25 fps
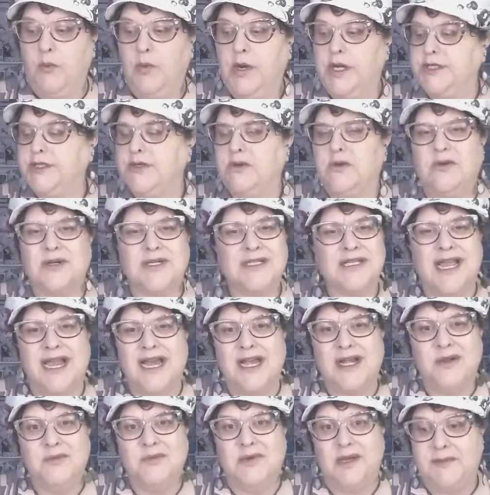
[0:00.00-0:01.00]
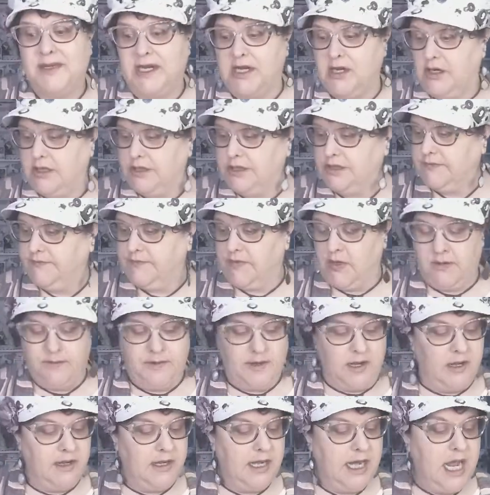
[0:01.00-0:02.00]
which of course I don't want my cards to fall
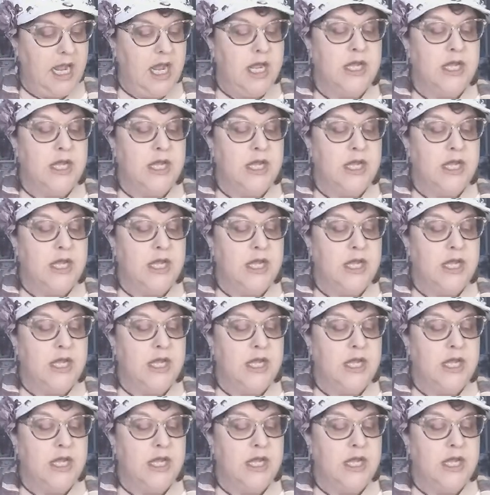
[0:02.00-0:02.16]
apart.